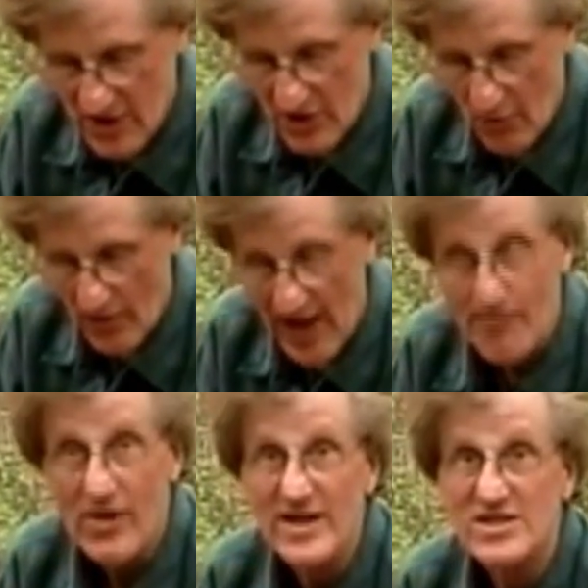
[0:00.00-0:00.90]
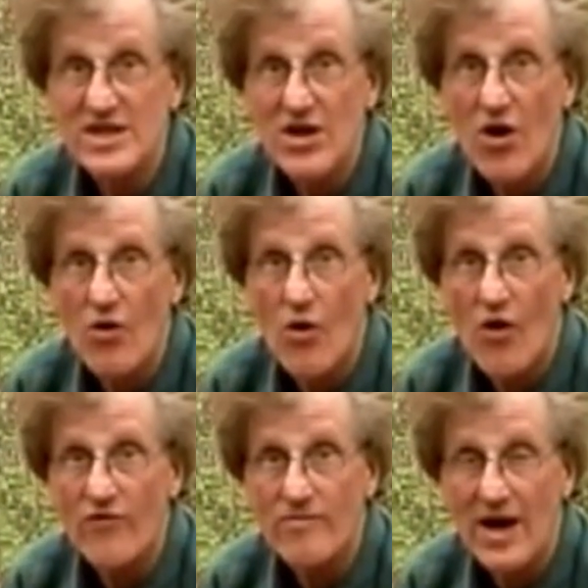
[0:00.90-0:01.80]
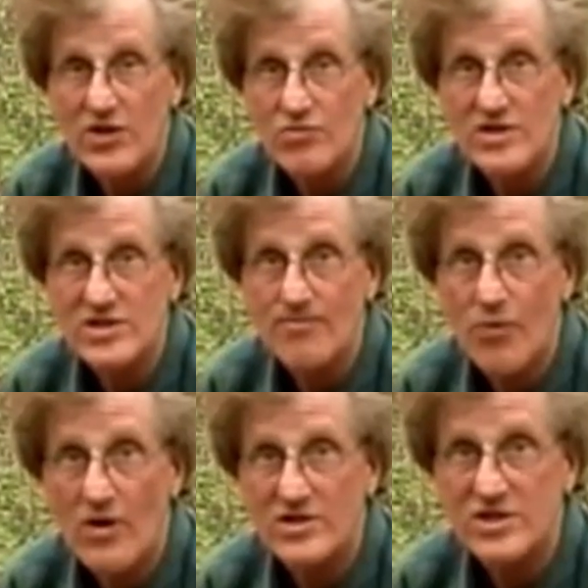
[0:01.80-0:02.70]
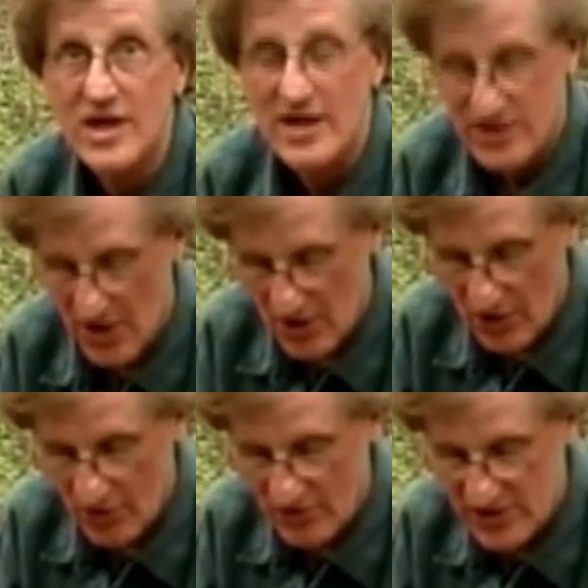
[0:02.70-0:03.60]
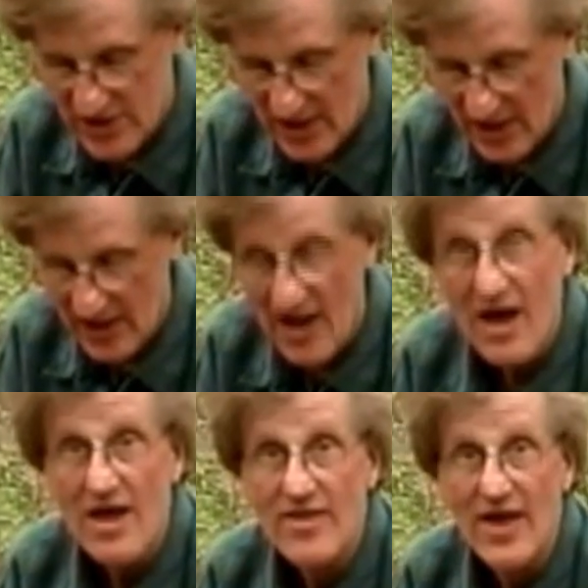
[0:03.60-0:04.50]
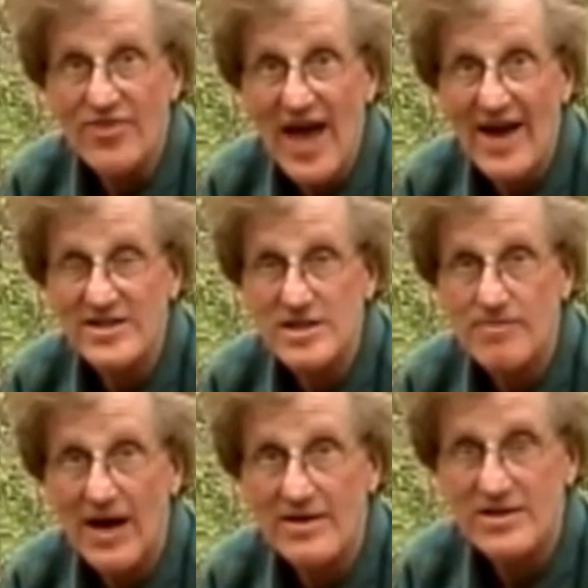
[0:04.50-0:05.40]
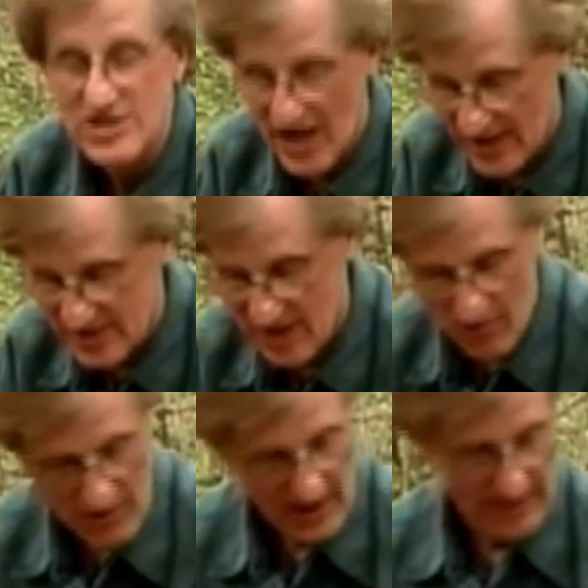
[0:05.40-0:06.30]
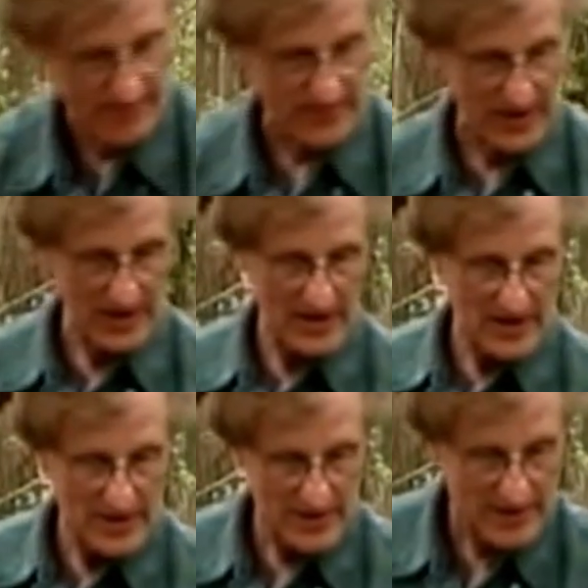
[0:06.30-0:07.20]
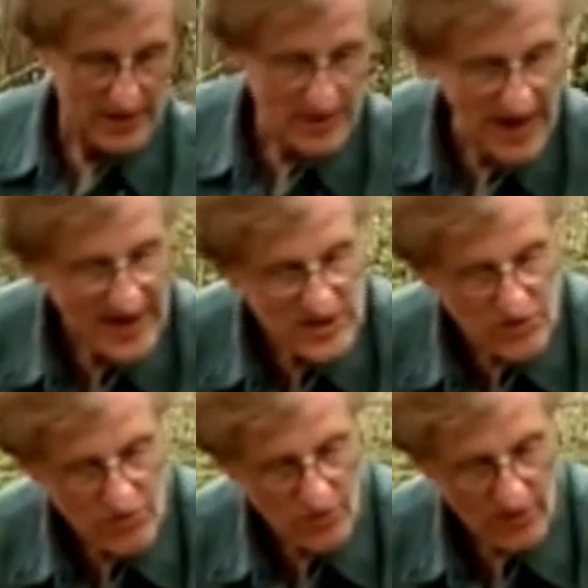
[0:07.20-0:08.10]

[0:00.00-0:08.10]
When I place the O over my 3 support sticks, you'll see that that is about the size I want. Next rule.